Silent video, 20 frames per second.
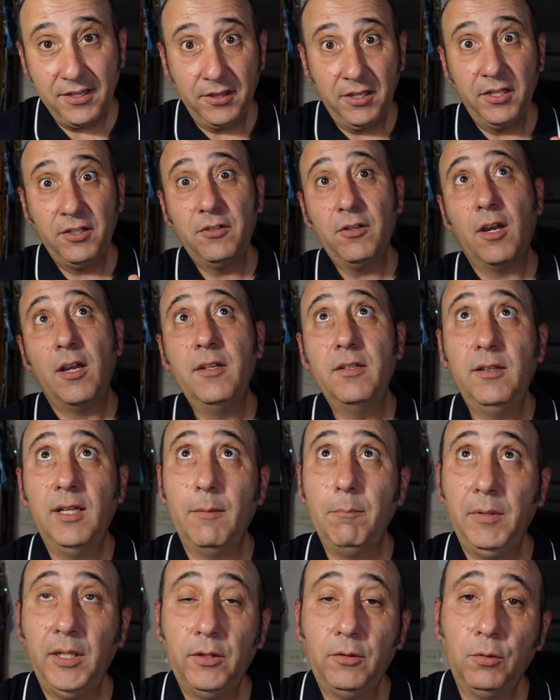These guys
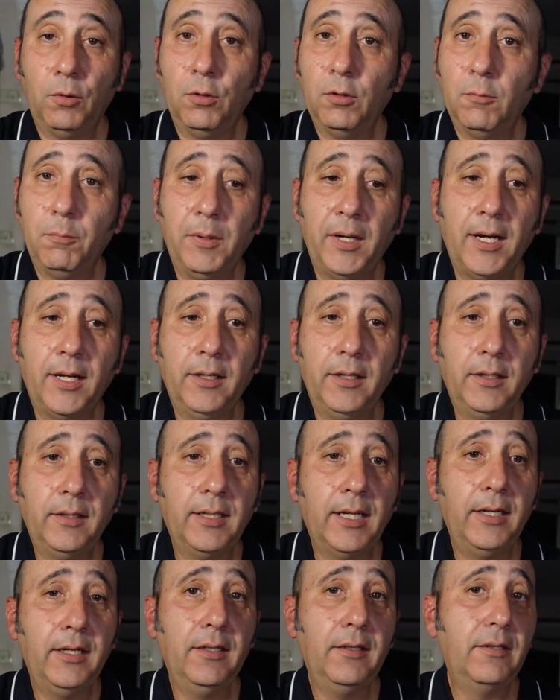let me talk about it.
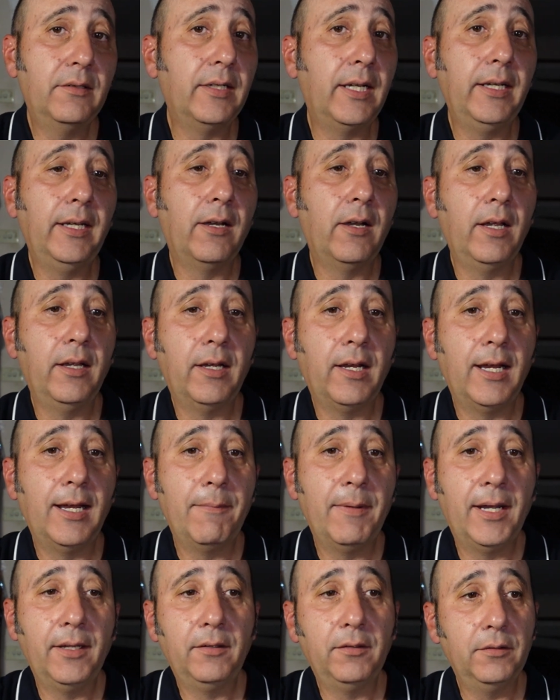They didn't say I
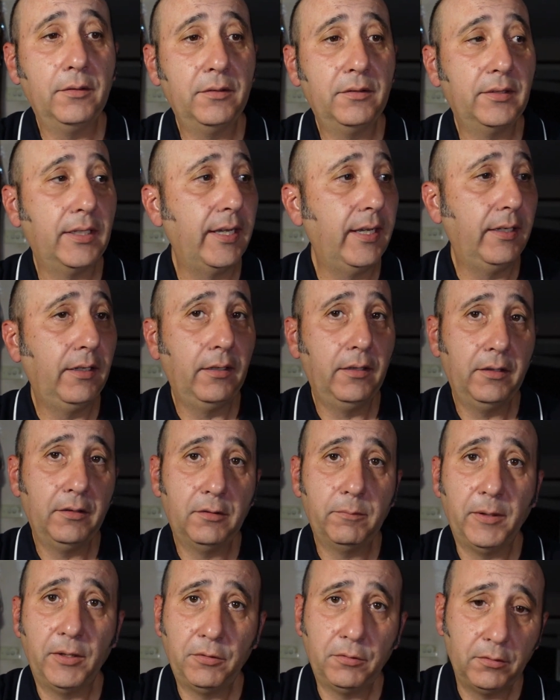had to say anything
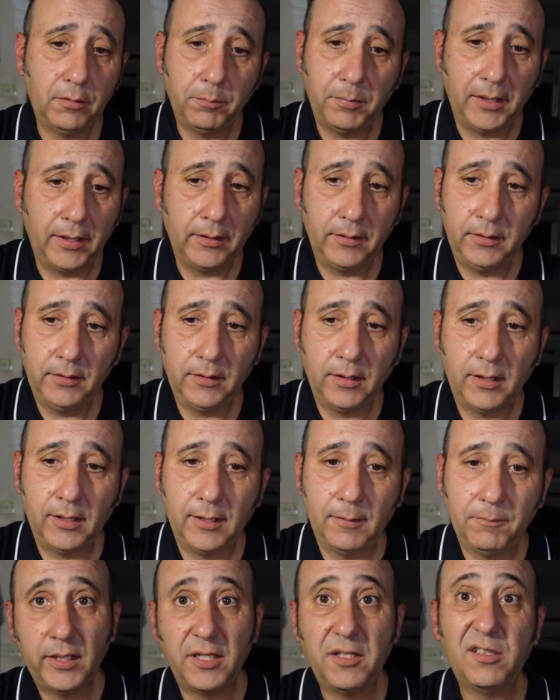special about it.
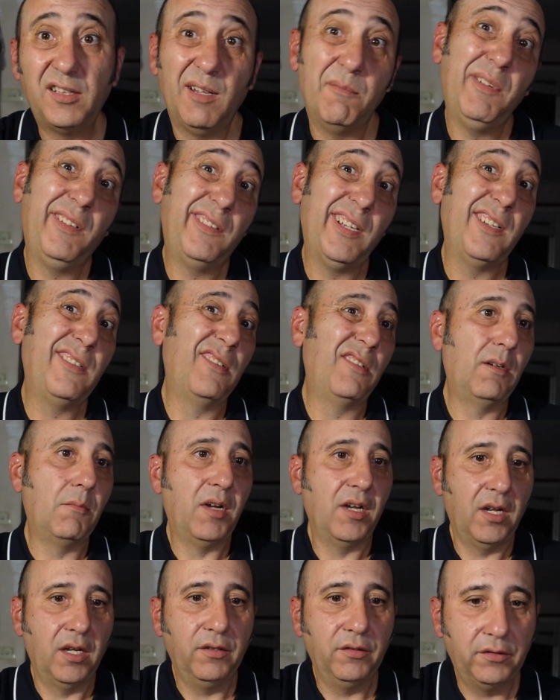They just let me test it on
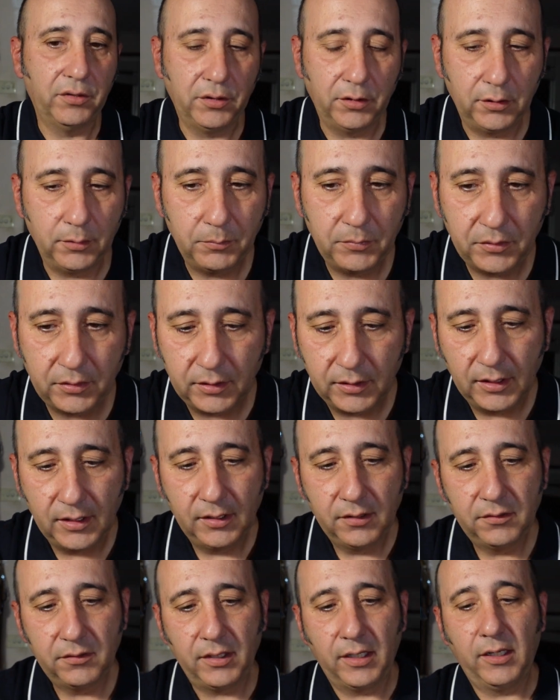my own terms.
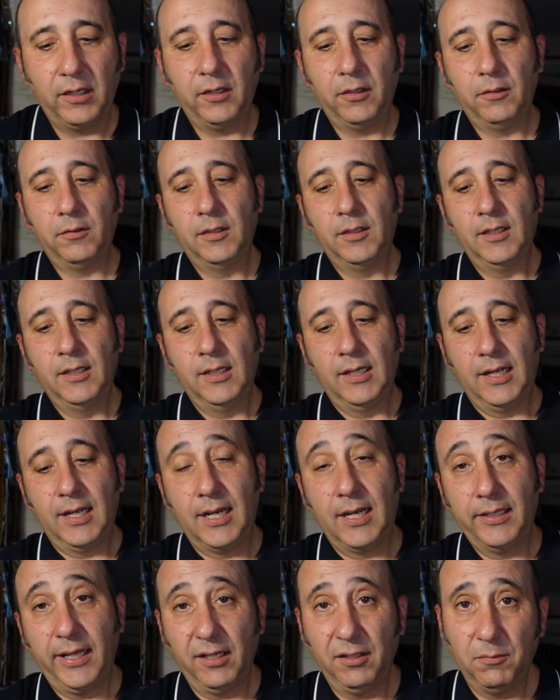So
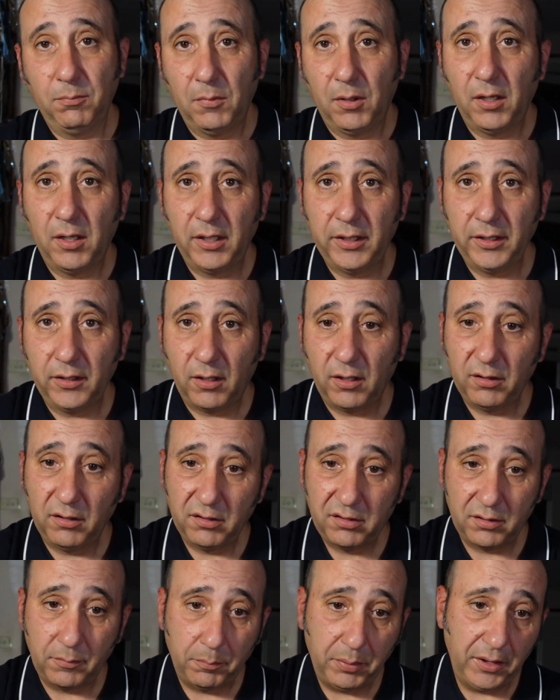that's my
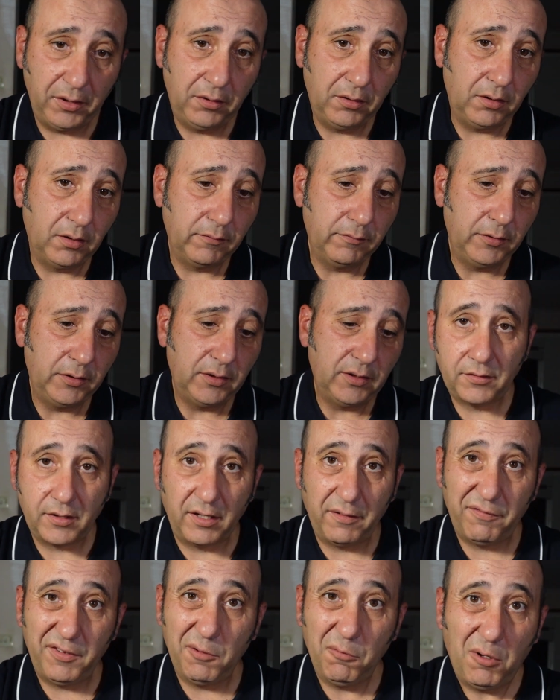honest opinion of it. So
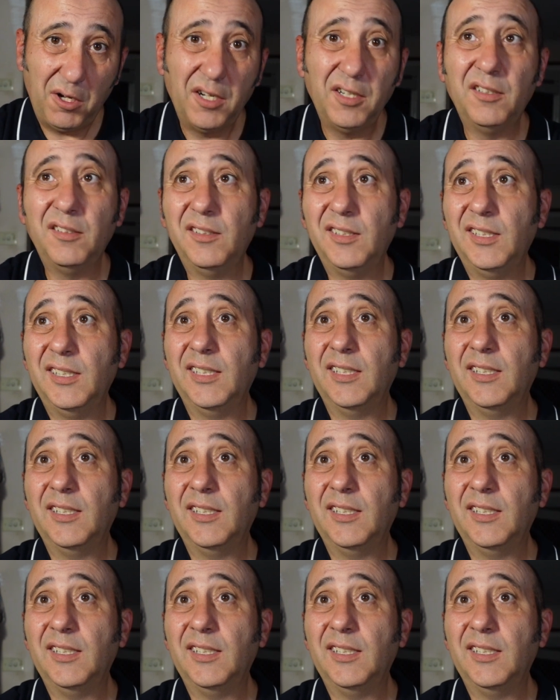if you want,